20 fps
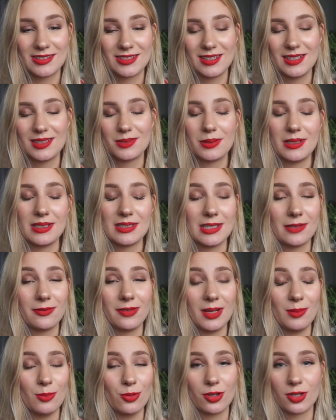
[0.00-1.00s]
so this one is
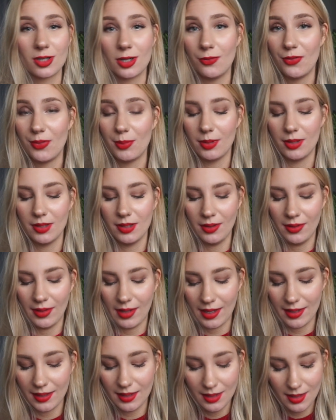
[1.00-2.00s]
definitely more comfortable than
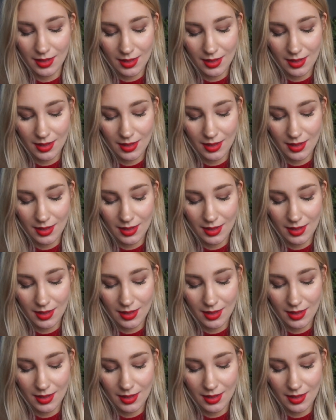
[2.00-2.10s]
that.